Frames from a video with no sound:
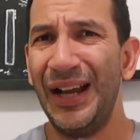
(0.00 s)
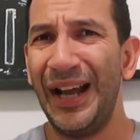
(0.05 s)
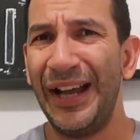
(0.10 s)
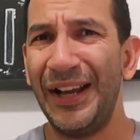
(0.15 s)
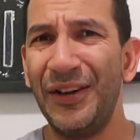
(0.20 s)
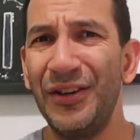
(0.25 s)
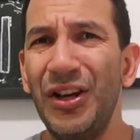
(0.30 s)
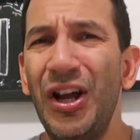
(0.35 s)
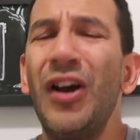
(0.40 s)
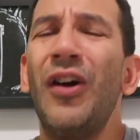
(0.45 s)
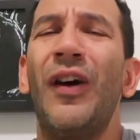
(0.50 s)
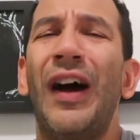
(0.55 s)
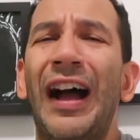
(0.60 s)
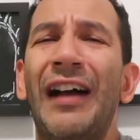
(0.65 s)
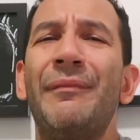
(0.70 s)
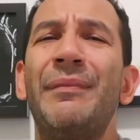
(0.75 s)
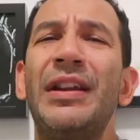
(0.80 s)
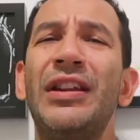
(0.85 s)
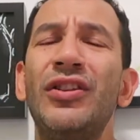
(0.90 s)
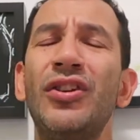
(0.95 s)
I don't know.
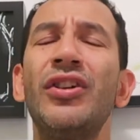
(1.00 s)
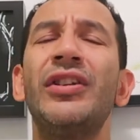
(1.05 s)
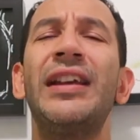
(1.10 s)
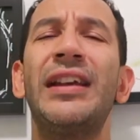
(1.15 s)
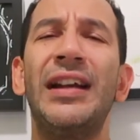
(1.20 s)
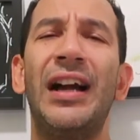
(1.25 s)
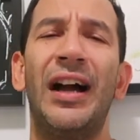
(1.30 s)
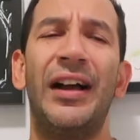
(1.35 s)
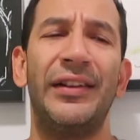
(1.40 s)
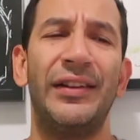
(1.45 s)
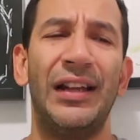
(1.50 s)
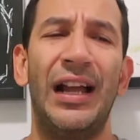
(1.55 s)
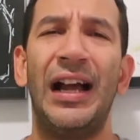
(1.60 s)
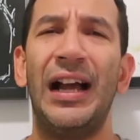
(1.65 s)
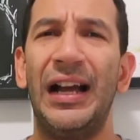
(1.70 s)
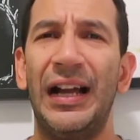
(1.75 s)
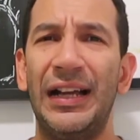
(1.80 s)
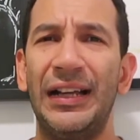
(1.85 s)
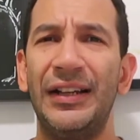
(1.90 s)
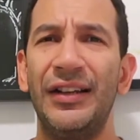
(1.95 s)
I've been looking
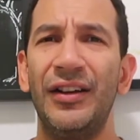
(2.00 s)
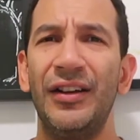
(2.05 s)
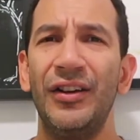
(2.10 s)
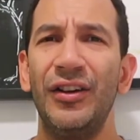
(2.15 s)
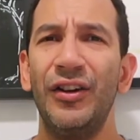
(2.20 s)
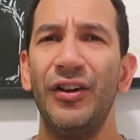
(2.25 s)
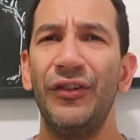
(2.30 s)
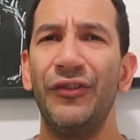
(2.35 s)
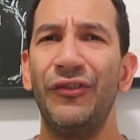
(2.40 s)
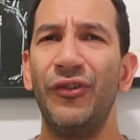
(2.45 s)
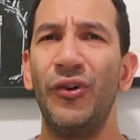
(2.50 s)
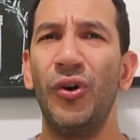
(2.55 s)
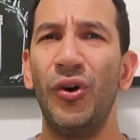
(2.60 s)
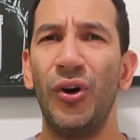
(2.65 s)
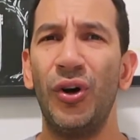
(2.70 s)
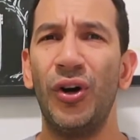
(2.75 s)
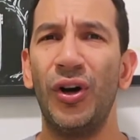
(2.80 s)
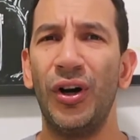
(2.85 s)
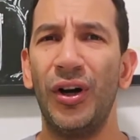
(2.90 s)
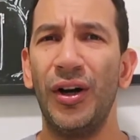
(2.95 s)
online
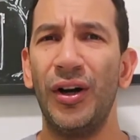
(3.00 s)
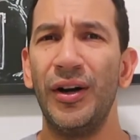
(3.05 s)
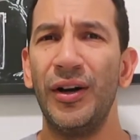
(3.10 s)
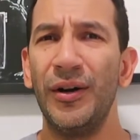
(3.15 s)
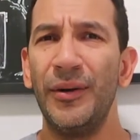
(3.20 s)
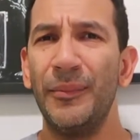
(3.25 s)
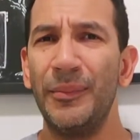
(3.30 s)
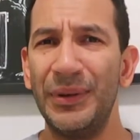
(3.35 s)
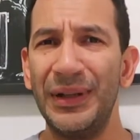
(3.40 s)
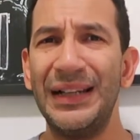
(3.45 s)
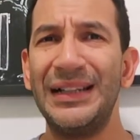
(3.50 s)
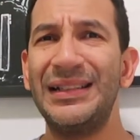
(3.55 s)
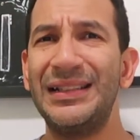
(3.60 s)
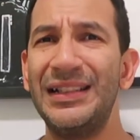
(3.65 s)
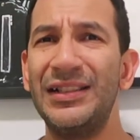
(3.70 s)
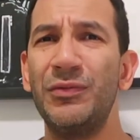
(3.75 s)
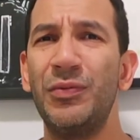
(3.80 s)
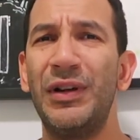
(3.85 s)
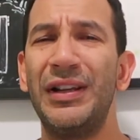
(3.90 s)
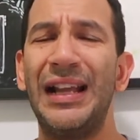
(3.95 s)
for
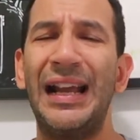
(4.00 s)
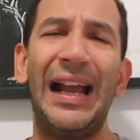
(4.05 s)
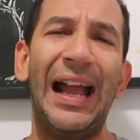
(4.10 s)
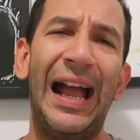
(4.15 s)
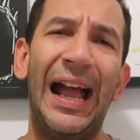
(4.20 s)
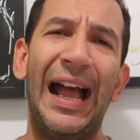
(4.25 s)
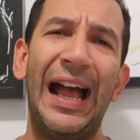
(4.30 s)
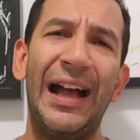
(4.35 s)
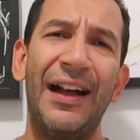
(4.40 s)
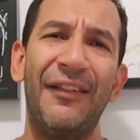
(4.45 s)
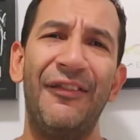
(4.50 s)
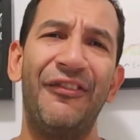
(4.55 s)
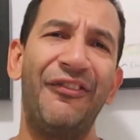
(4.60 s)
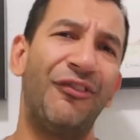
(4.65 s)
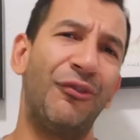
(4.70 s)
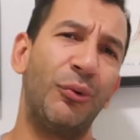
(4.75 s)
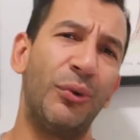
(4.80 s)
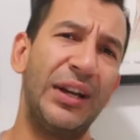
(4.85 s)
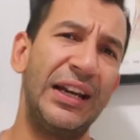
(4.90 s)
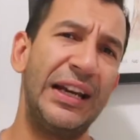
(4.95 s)
places where they have
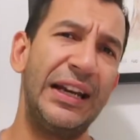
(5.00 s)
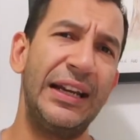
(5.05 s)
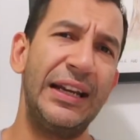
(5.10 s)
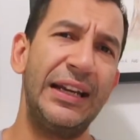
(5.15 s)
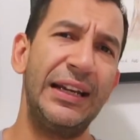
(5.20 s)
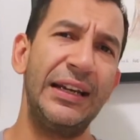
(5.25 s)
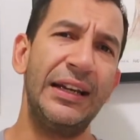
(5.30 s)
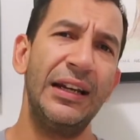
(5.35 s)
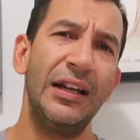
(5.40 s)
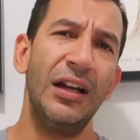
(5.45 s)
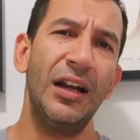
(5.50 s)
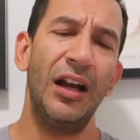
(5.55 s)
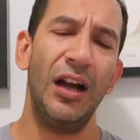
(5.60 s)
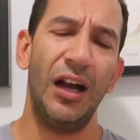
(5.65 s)
free